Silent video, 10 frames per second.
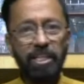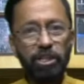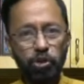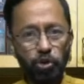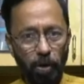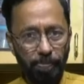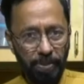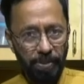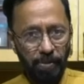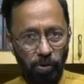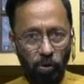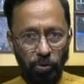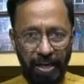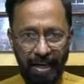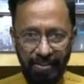chopped
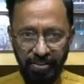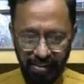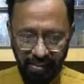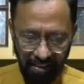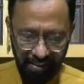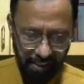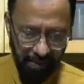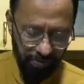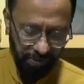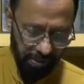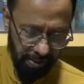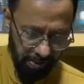coriander and curry leaves,